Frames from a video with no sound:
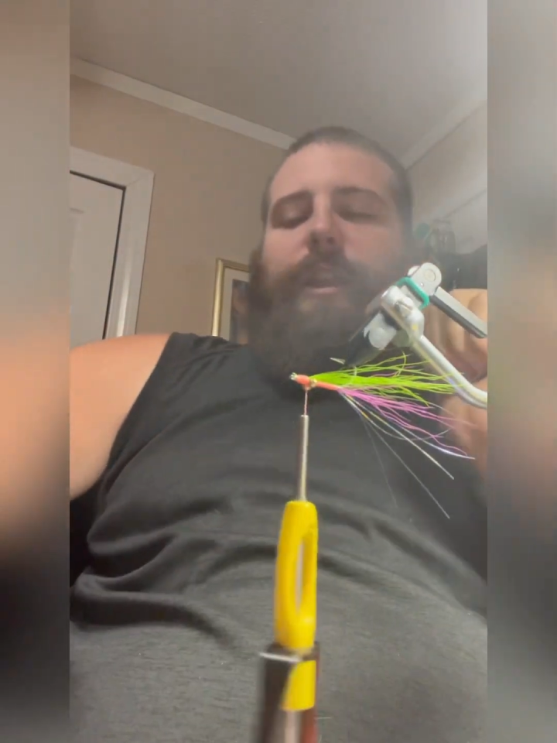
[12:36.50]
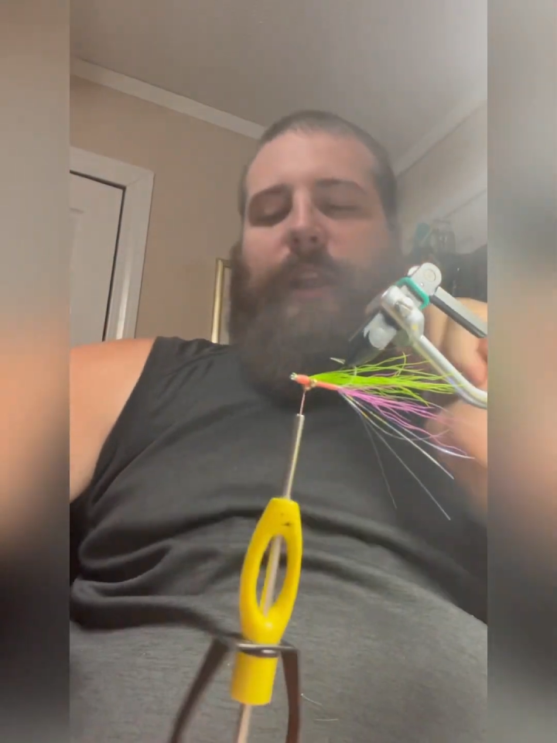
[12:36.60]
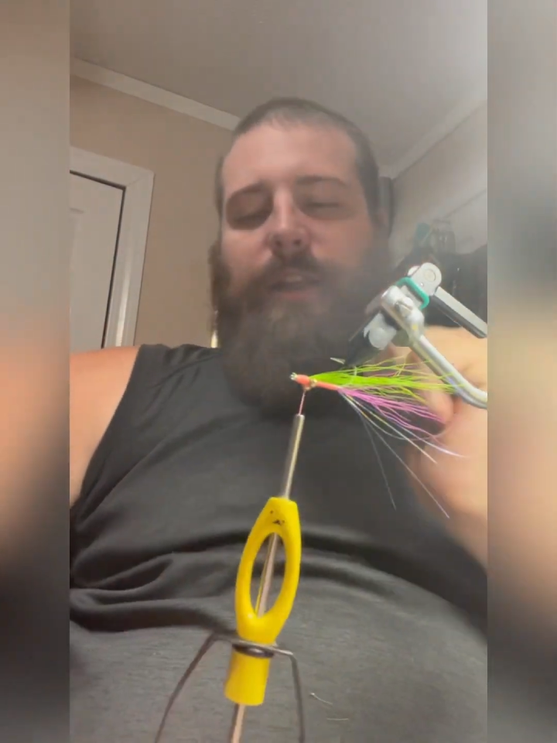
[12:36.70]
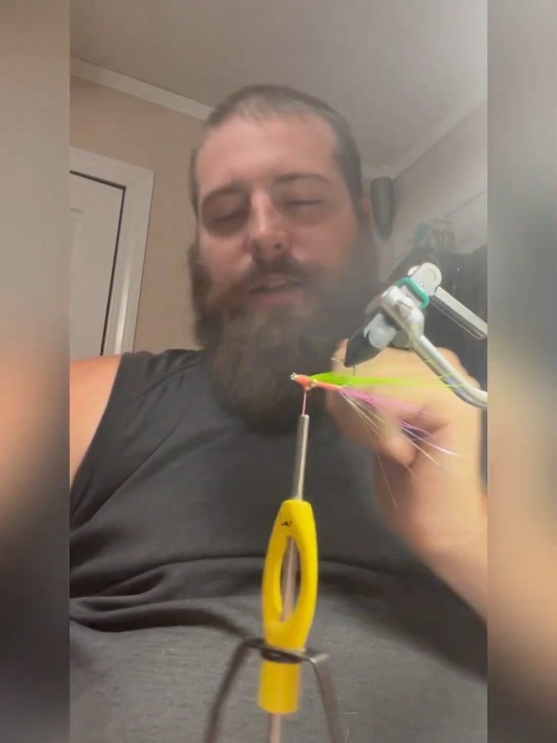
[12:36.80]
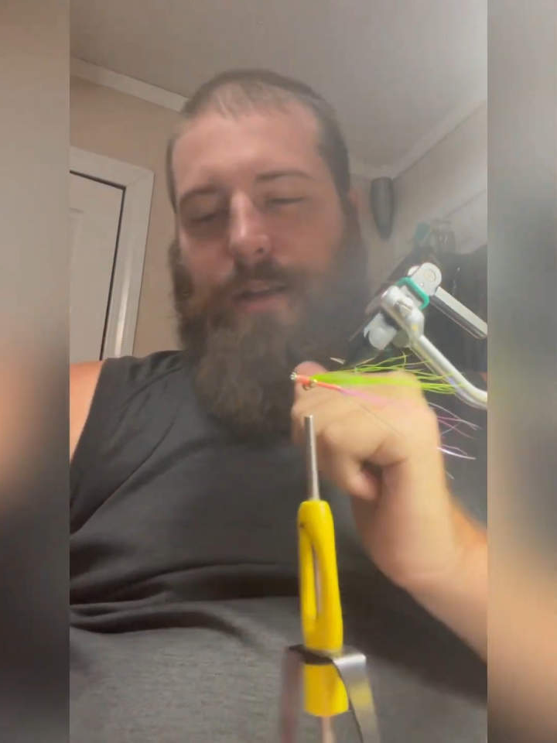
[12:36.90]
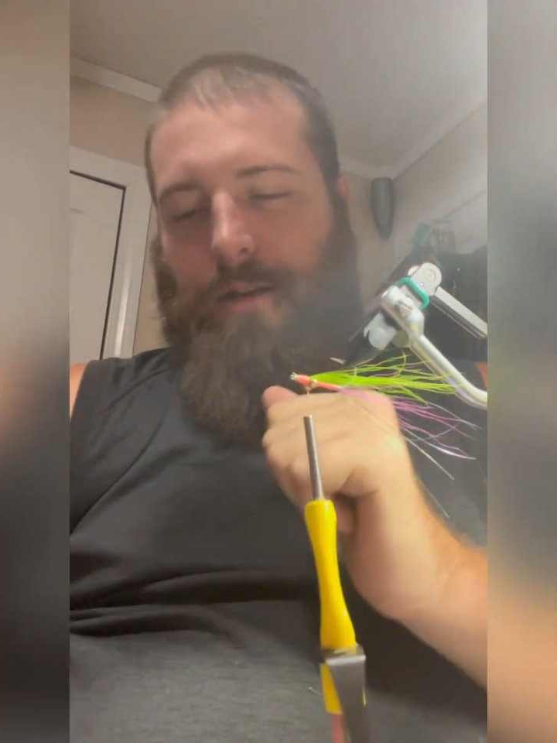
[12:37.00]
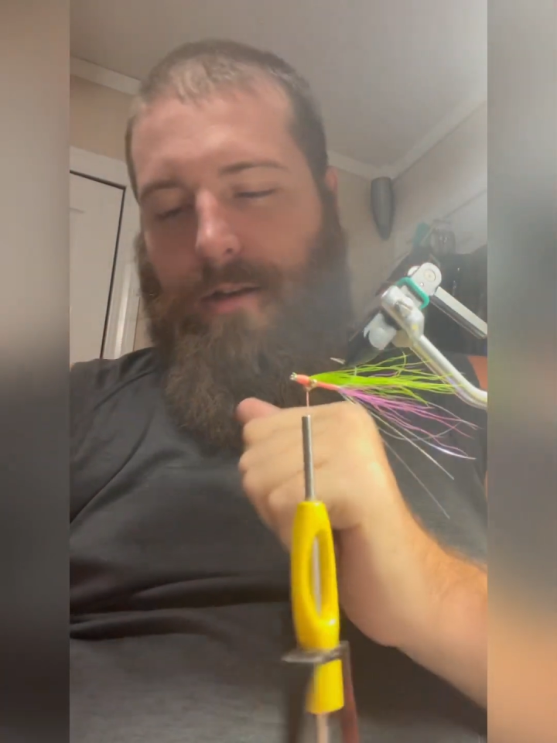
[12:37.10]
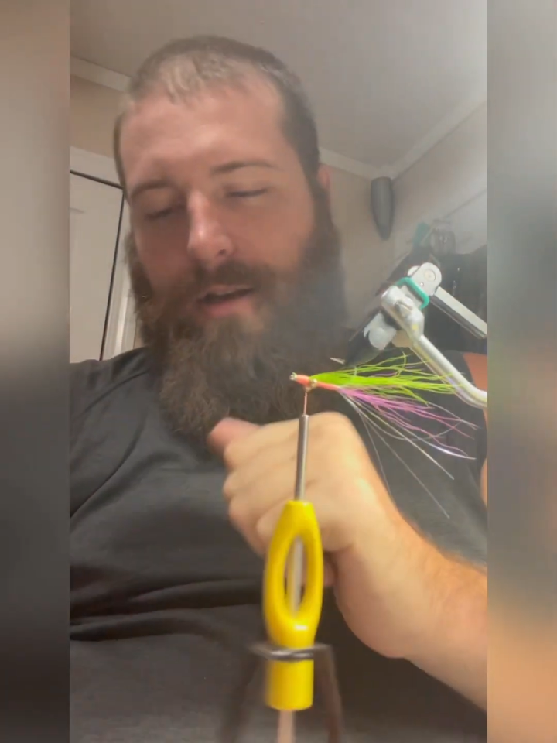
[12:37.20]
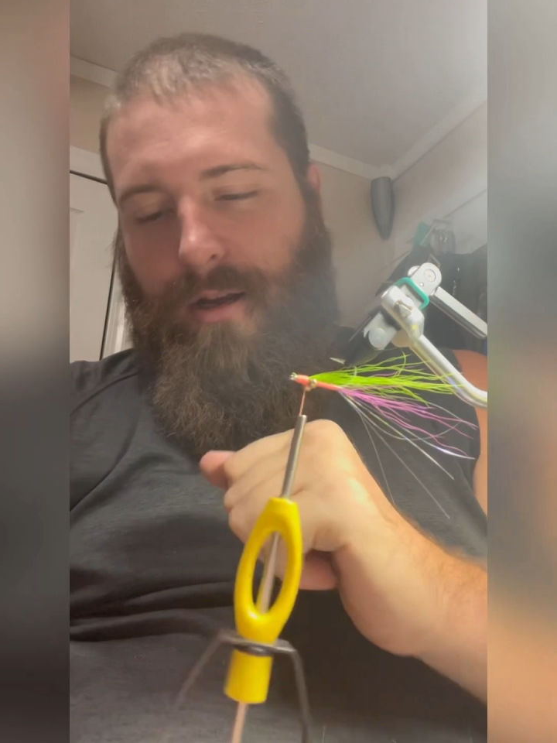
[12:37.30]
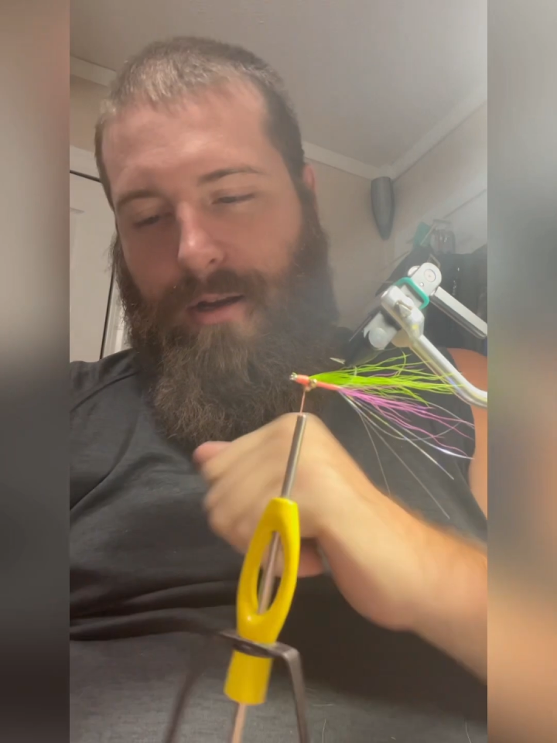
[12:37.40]
easy to
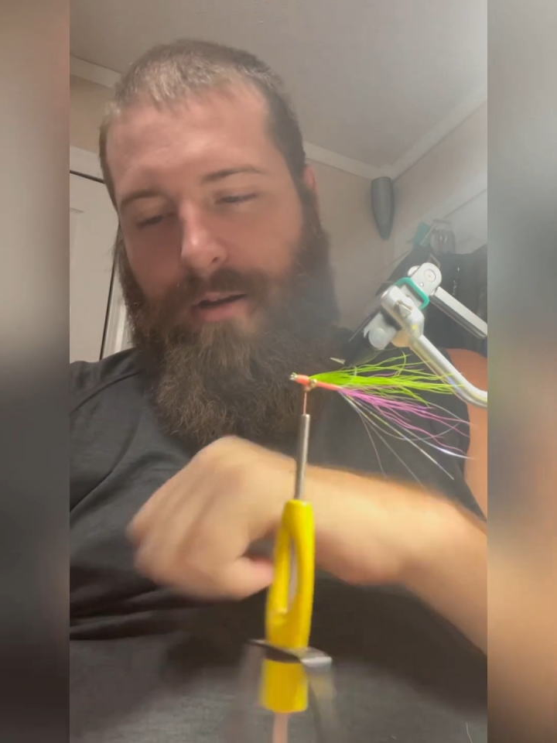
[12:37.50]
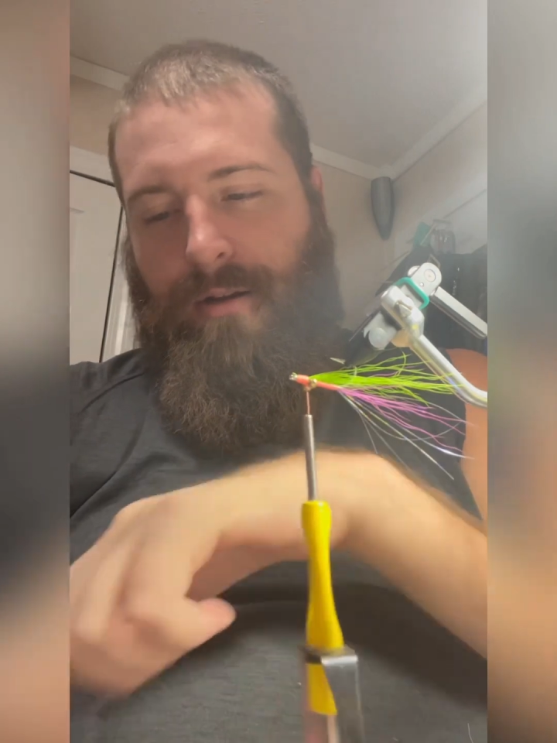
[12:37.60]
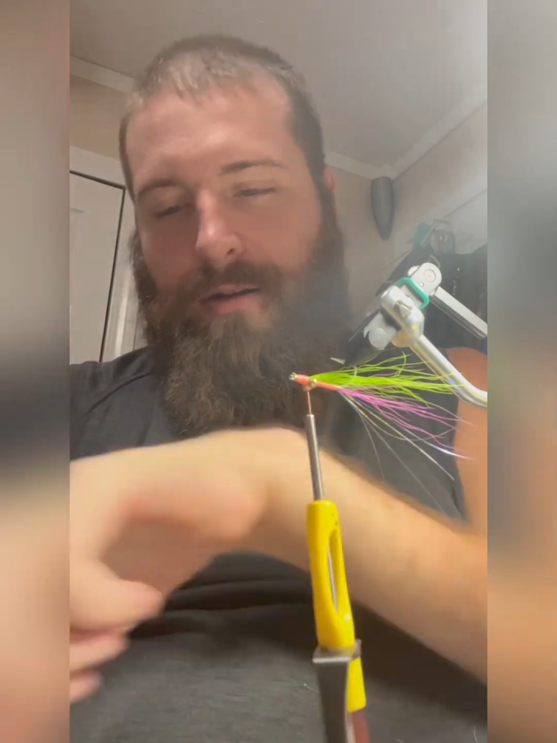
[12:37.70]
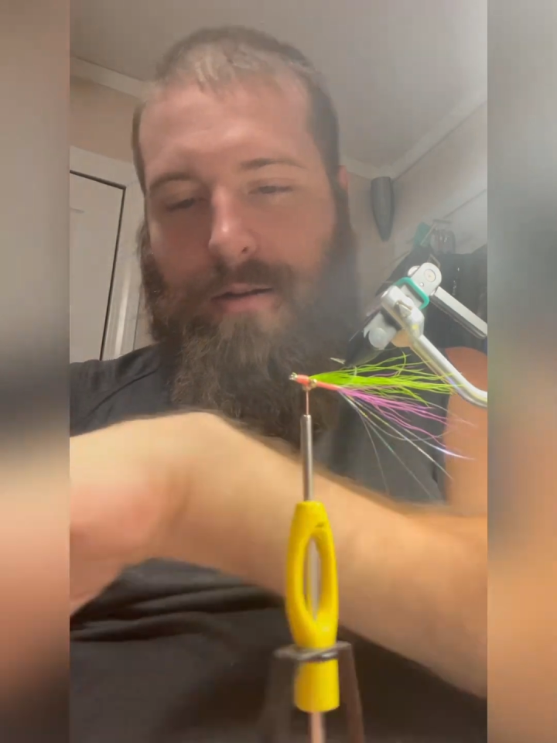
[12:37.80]
tie.